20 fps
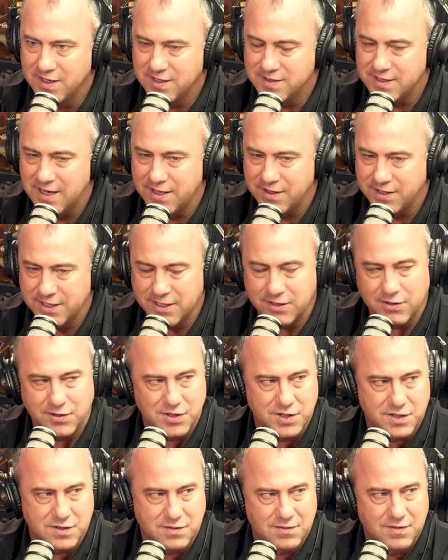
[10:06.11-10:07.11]
It's not like you can
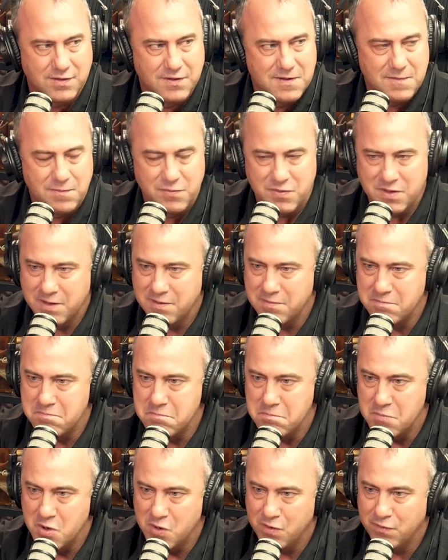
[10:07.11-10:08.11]
just
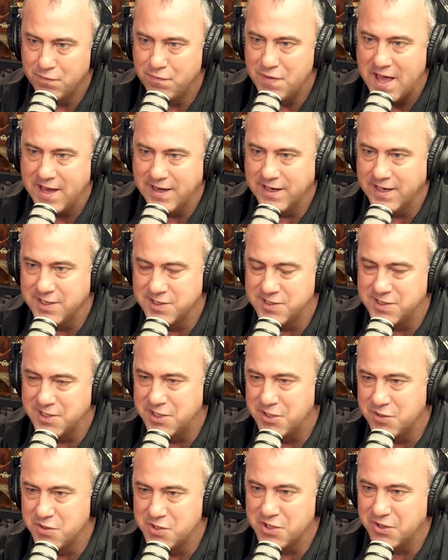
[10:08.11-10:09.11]
move that
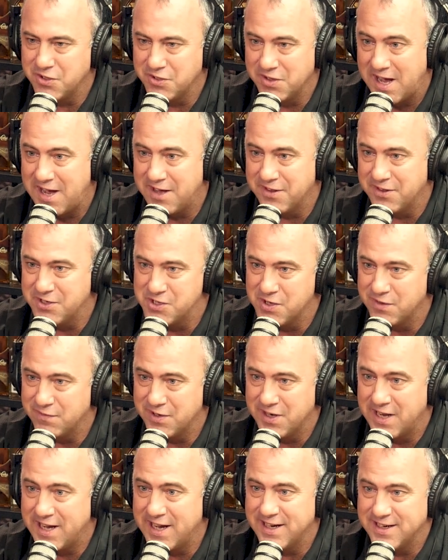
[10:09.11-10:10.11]
institutional knowledge
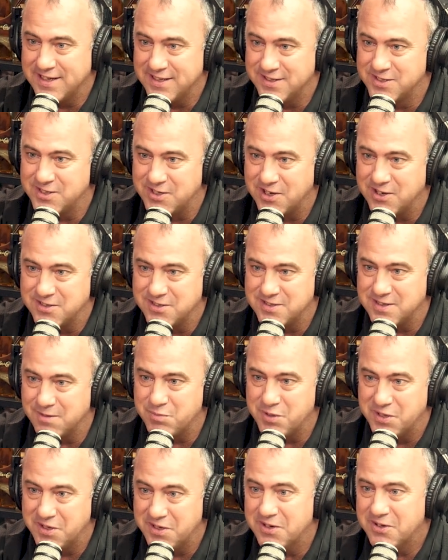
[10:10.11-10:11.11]
overnight and start
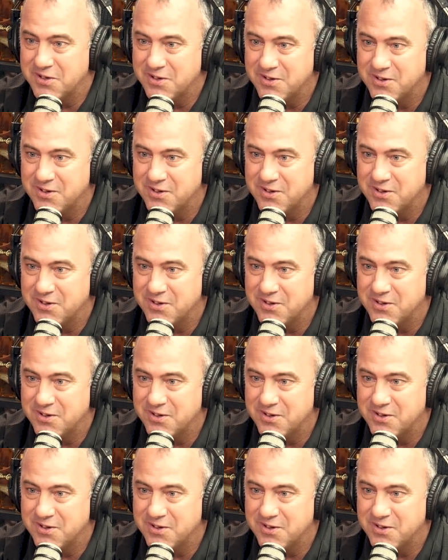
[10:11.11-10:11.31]
something new.